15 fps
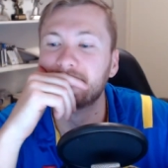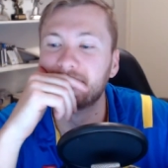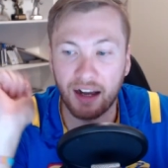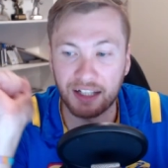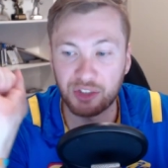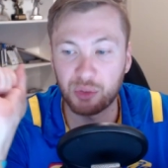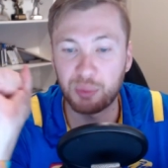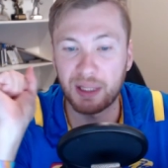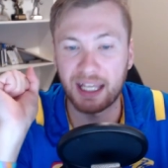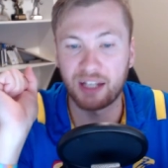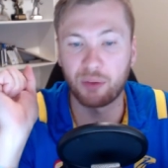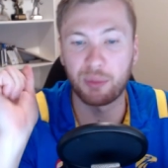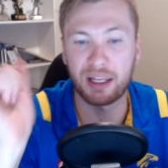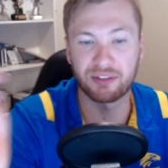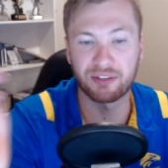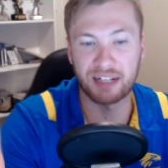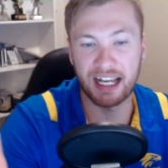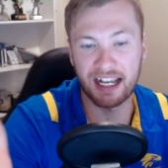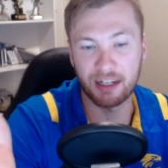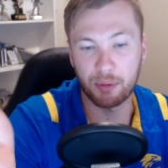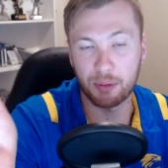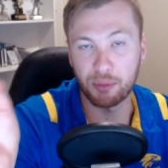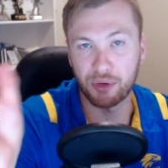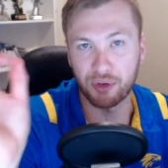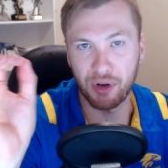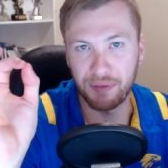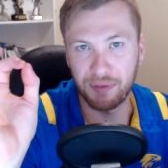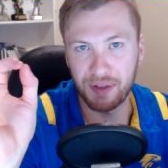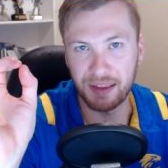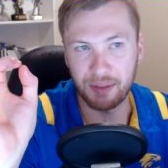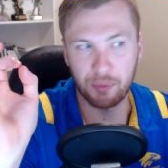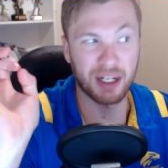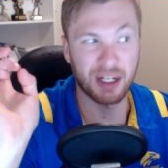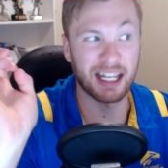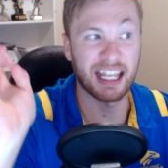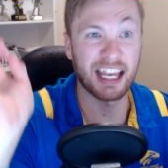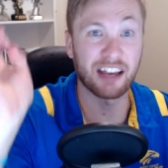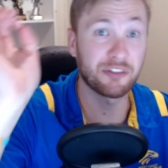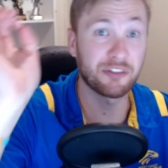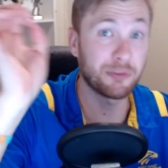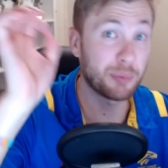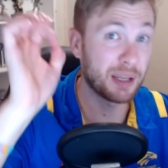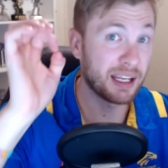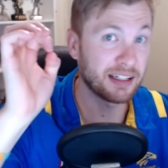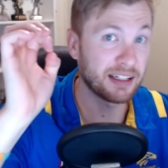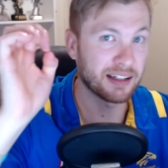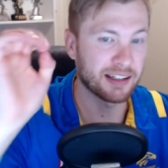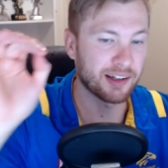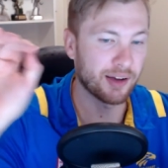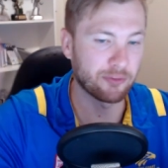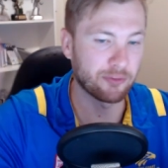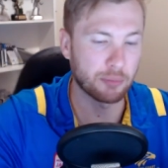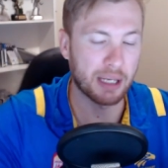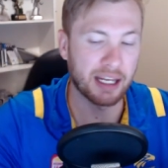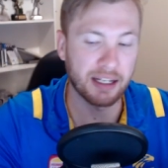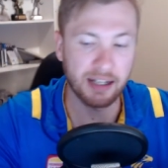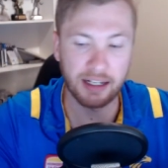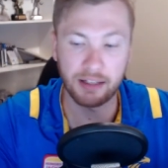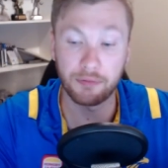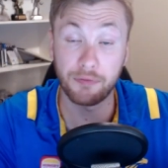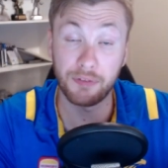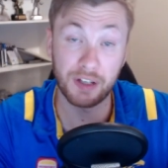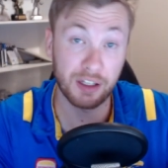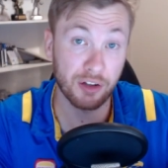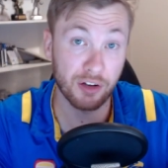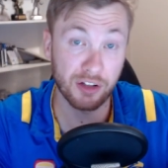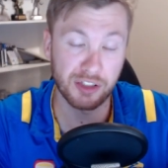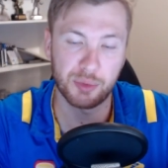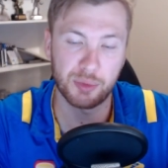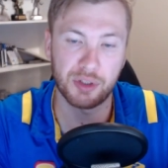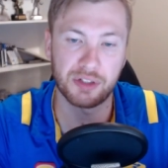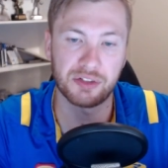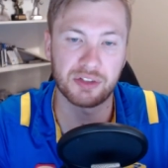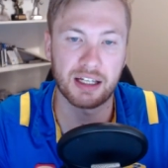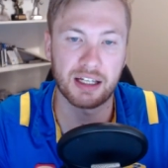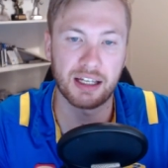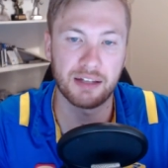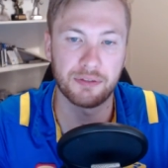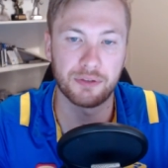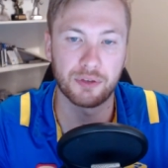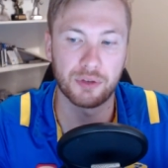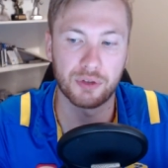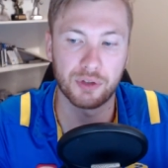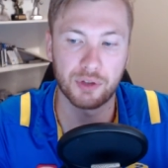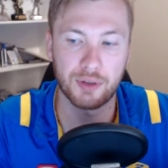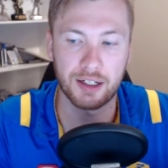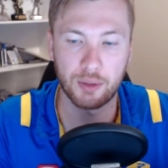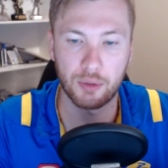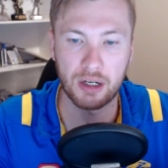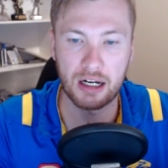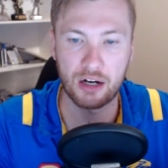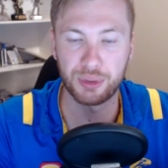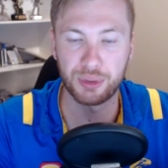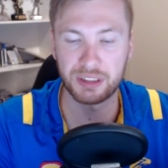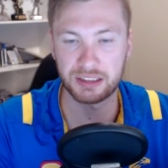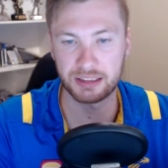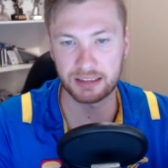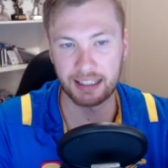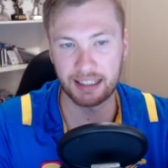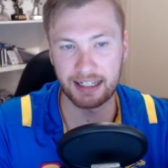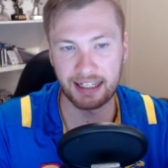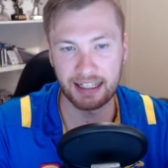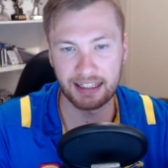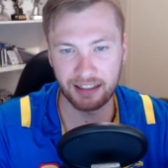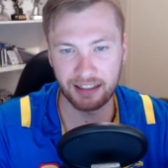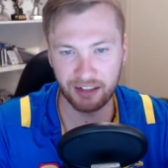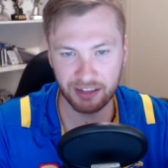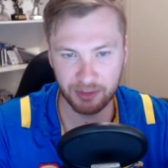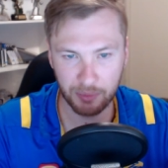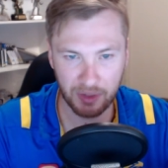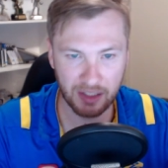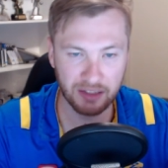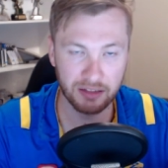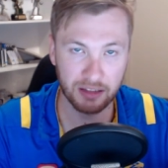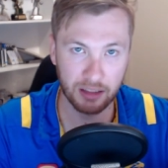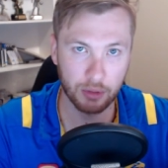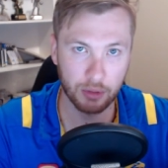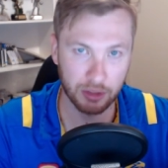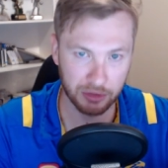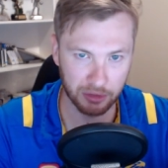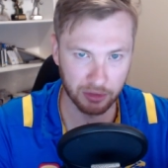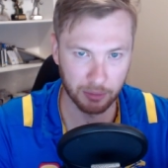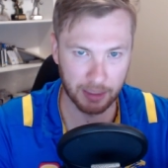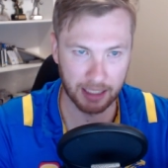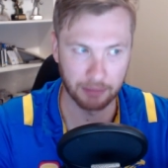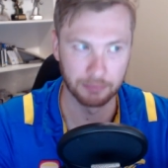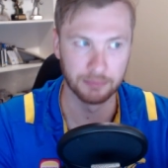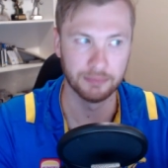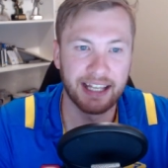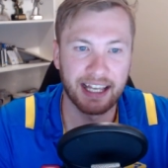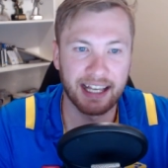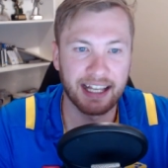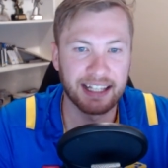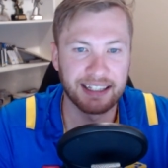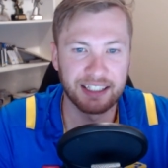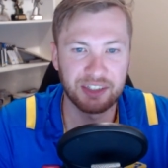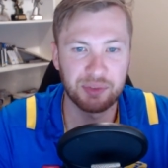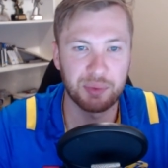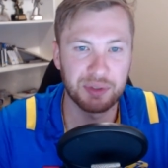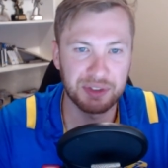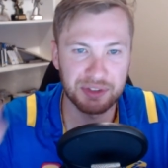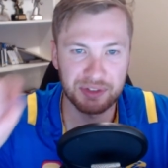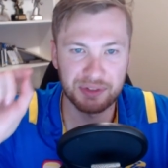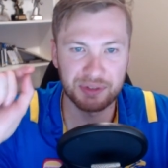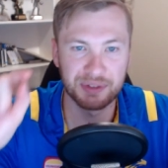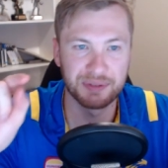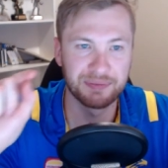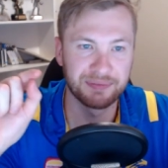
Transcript: I do plan on being around a bit more often than what I have been. I know I haven't made any videos per se for quite a while, but uh, there are some things that I want to talk about. And this was